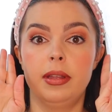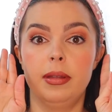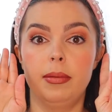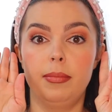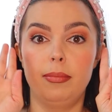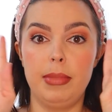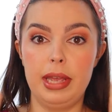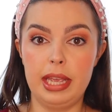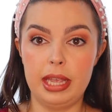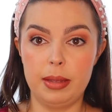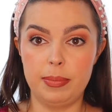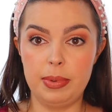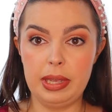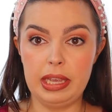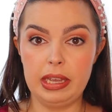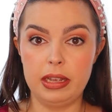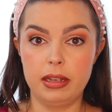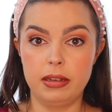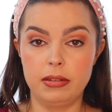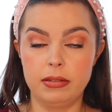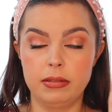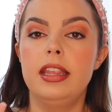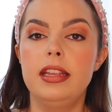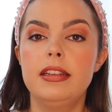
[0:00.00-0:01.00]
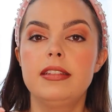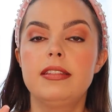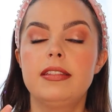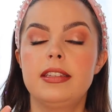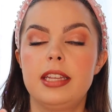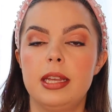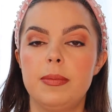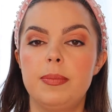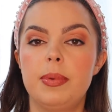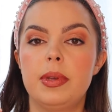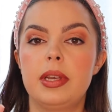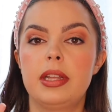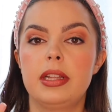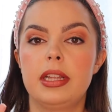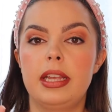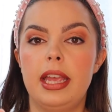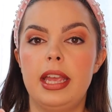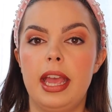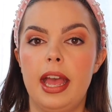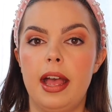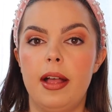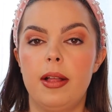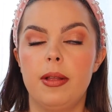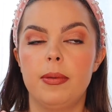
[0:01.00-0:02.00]
makeuping. These typically
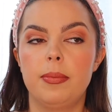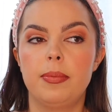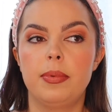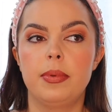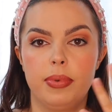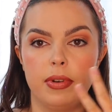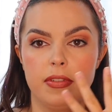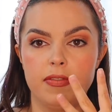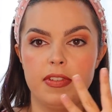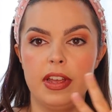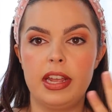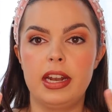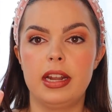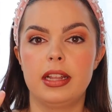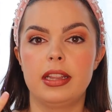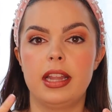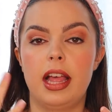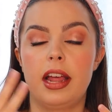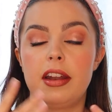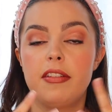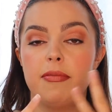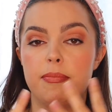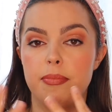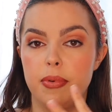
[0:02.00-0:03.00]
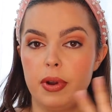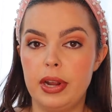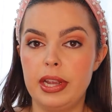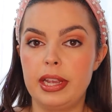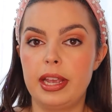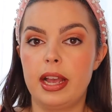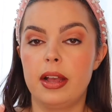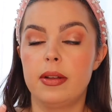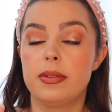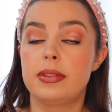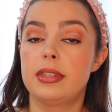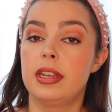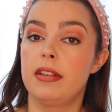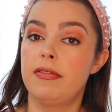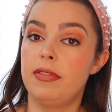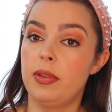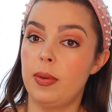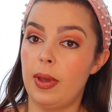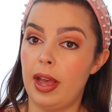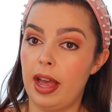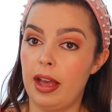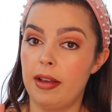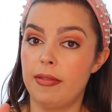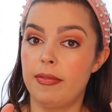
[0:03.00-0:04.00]
help prevent a lot of breakouts if
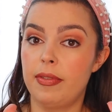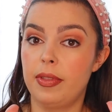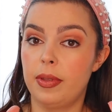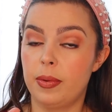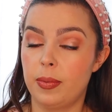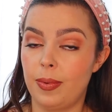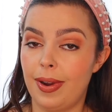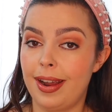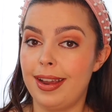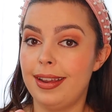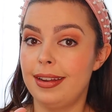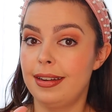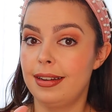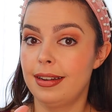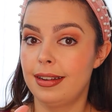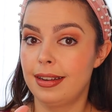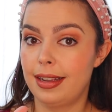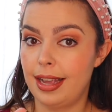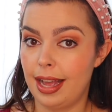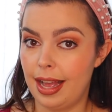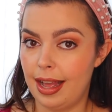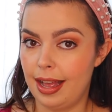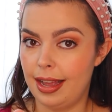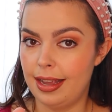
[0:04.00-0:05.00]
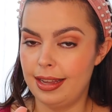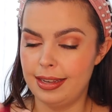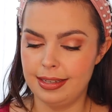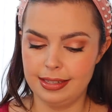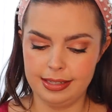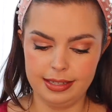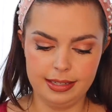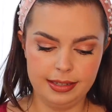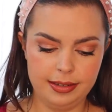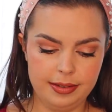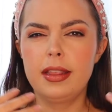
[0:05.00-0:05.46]
you have the right kind.